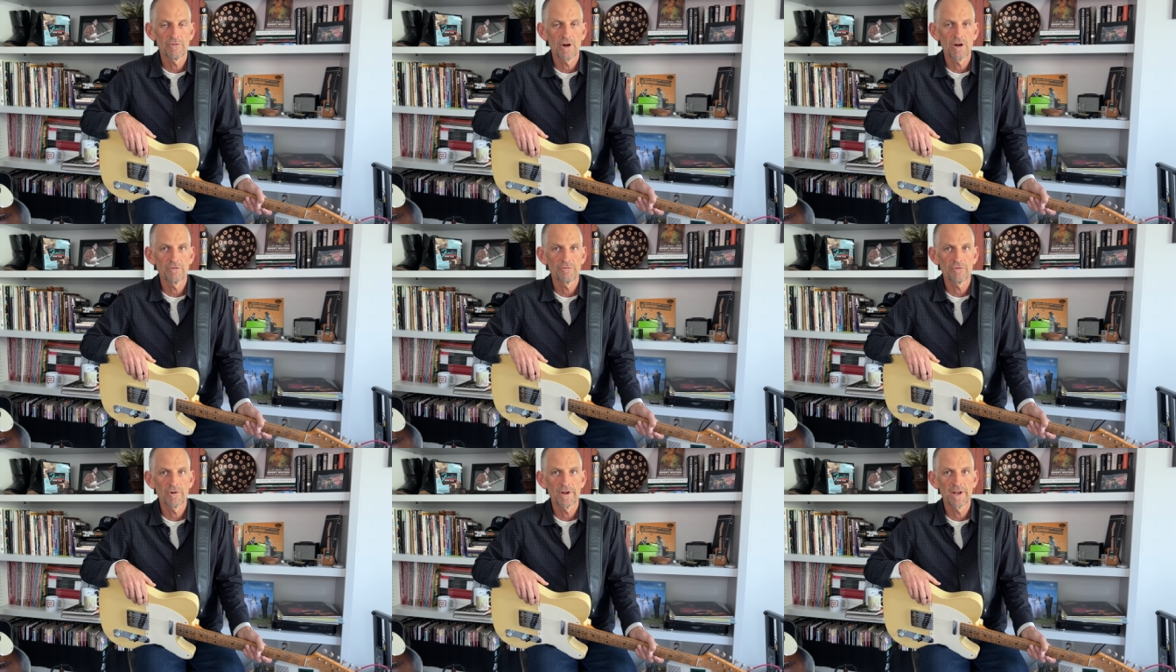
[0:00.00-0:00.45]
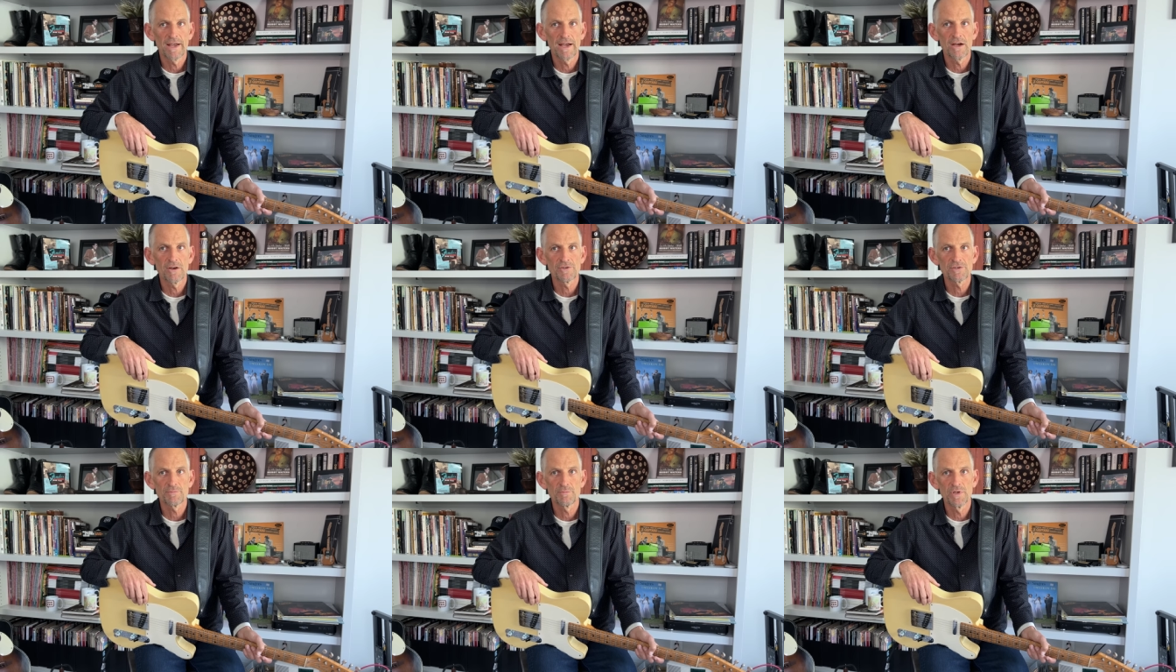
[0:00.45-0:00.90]
our front of
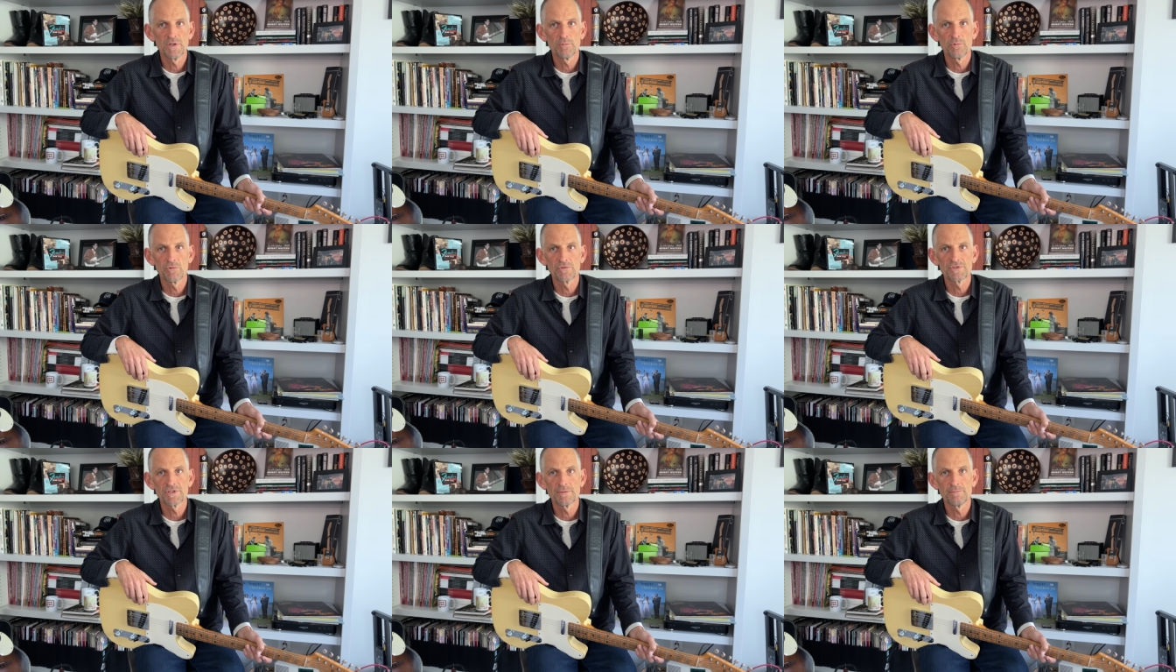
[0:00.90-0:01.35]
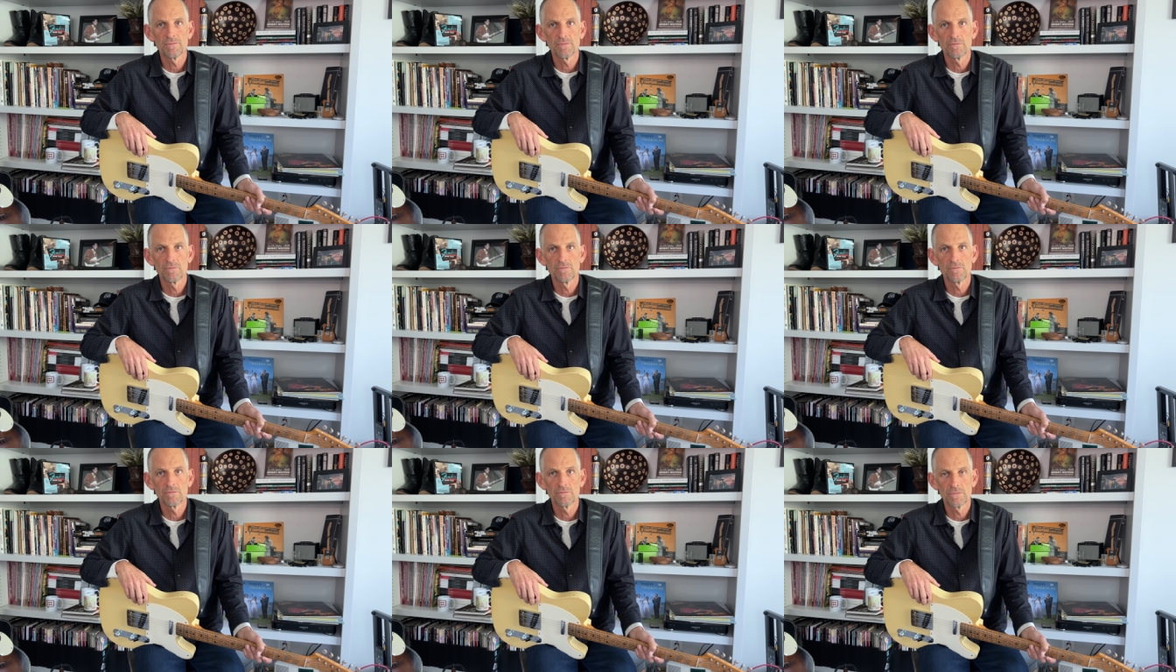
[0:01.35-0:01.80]
house people seem
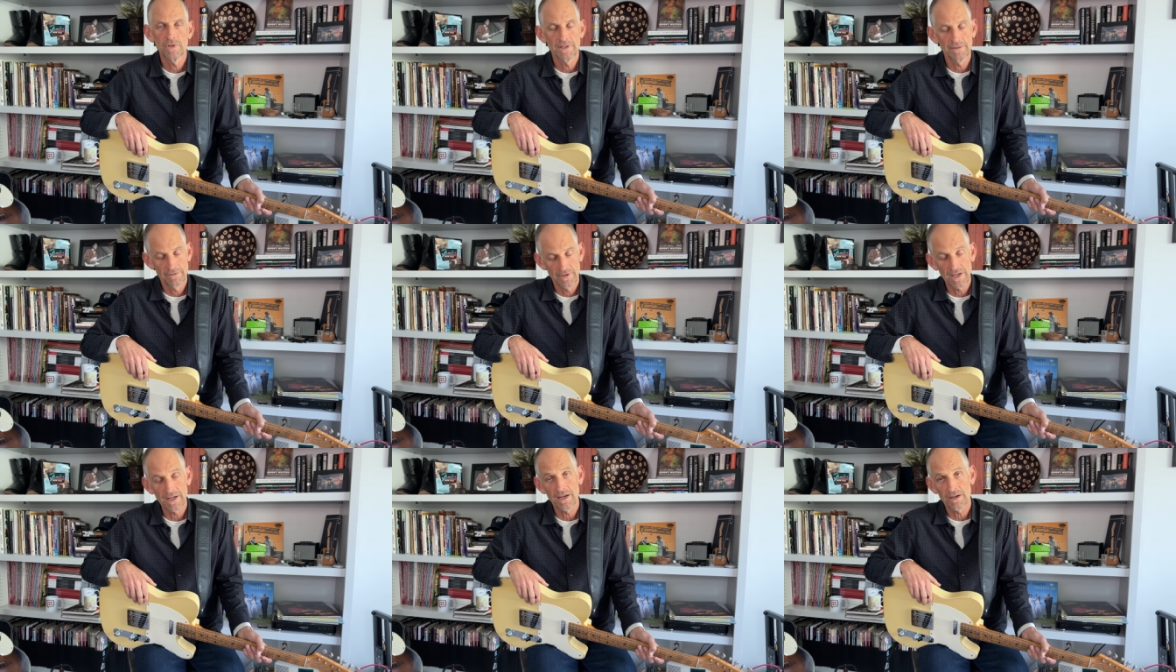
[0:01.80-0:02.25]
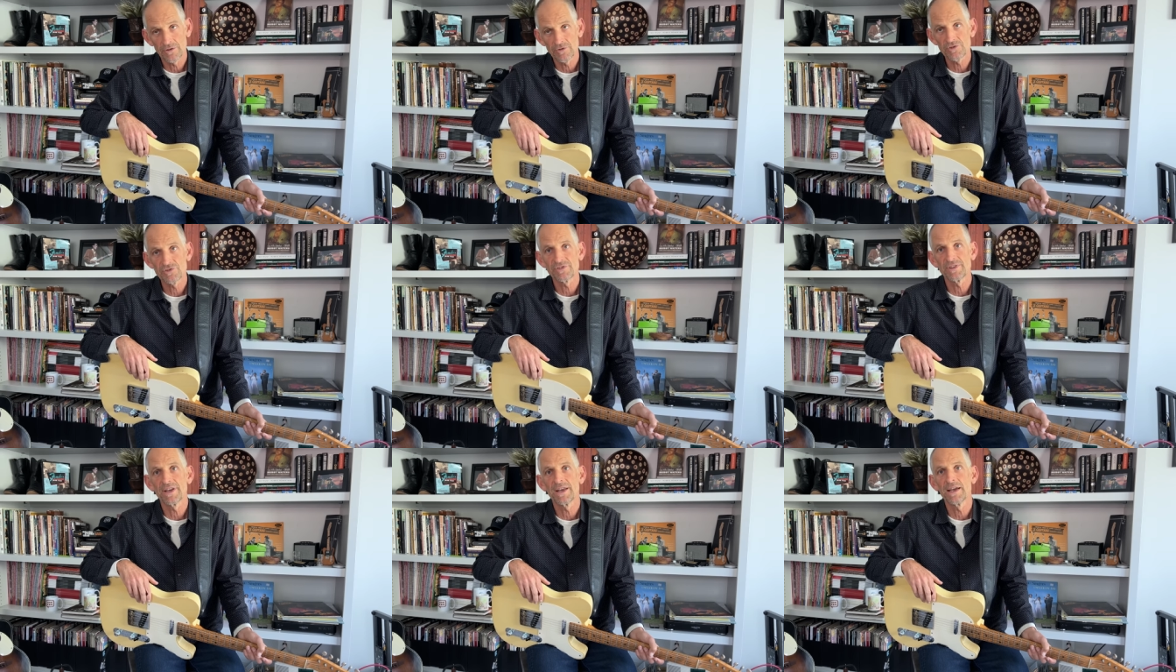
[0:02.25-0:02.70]
they
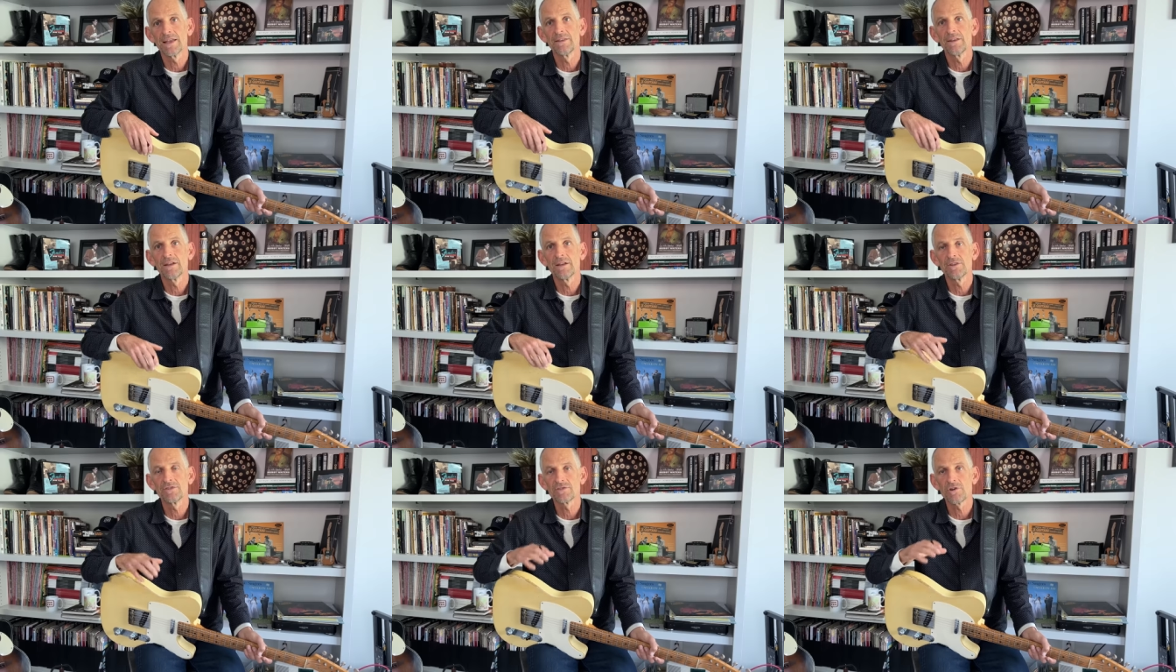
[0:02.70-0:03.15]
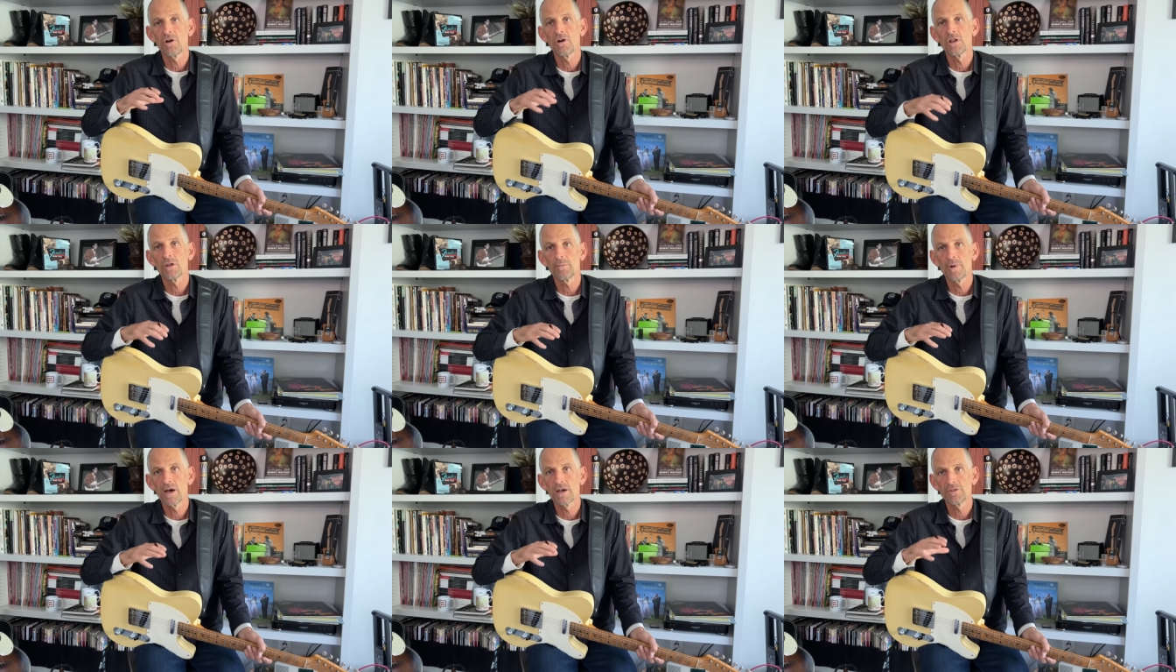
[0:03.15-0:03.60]
understand that it's all
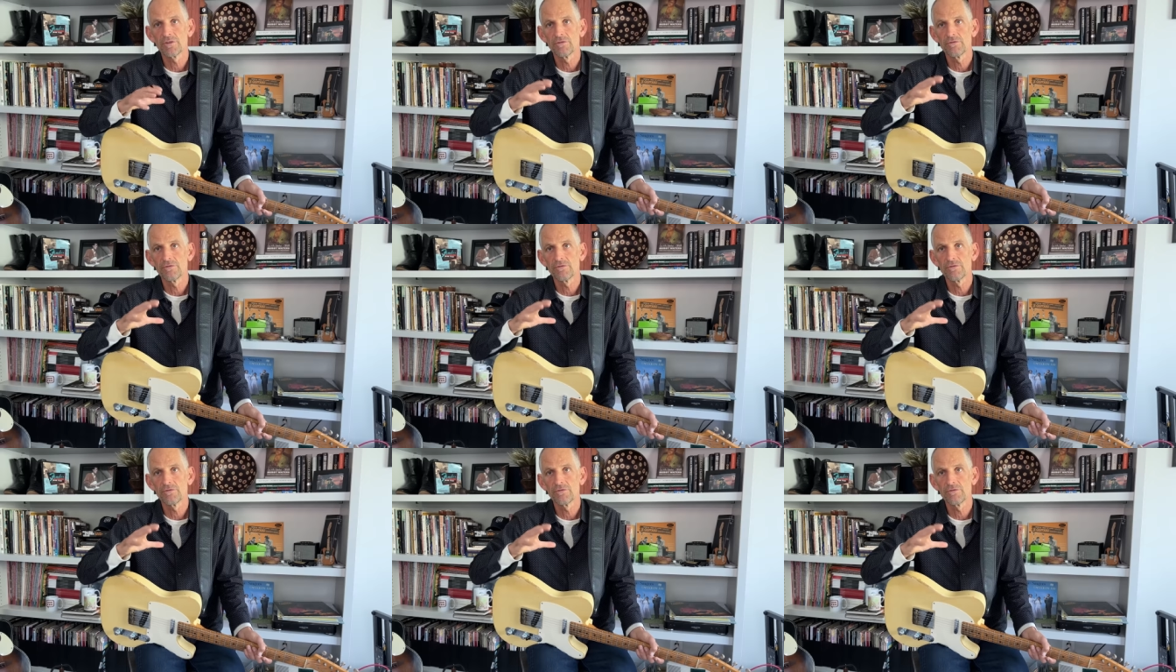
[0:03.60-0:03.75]
about the